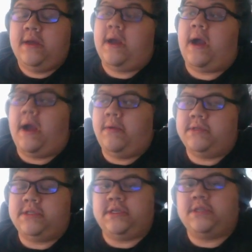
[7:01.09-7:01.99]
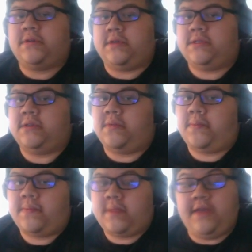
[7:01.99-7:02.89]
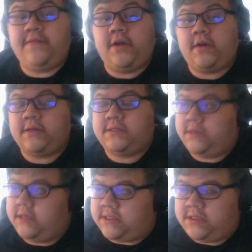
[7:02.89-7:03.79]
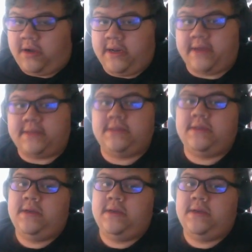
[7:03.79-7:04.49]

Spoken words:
I would suggest Crustle. If not Crustle, get Snorlax,